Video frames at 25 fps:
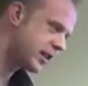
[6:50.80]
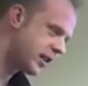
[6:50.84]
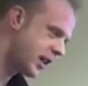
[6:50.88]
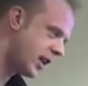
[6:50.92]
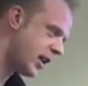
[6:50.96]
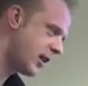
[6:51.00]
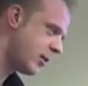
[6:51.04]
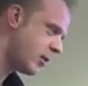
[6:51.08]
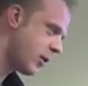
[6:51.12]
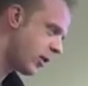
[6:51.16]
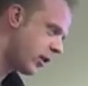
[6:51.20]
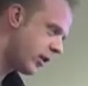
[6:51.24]

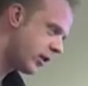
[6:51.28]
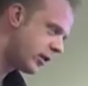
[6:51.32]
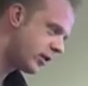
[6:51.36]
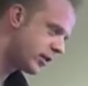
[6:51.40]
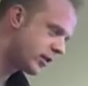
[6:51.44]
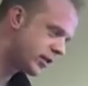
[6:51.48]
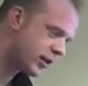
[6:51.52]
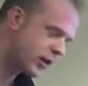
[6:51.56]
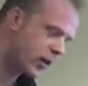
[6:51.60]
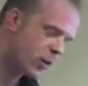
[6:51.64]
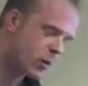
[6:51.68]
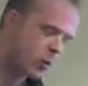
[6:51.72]

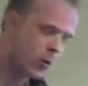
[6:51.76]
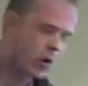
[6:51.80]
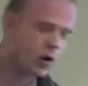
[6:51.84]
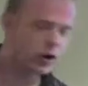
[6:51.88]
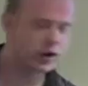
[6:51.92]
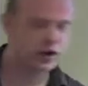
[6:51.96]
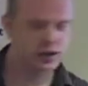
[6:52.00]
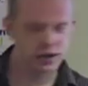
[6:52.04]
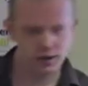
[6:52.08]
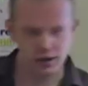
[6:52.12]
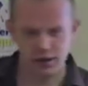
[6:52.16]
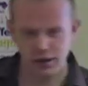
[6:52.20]
keywords, what
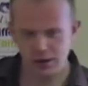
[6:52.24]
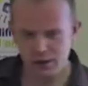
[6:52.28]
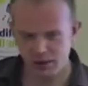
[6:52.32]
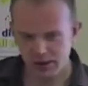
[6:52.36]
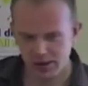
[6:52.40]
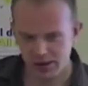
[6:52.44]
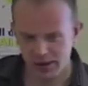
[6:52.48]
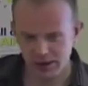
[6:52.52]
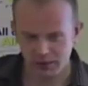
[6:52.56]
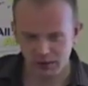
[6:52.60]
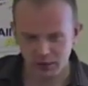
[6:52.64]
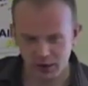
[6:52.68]
can you do
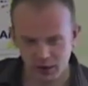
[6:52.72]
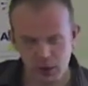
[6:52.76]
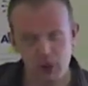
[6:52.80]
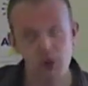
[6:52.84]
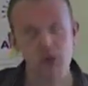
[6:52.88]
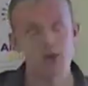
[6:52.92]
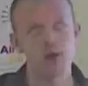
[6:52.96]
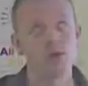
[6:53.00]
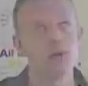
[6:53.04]
with them? Oh,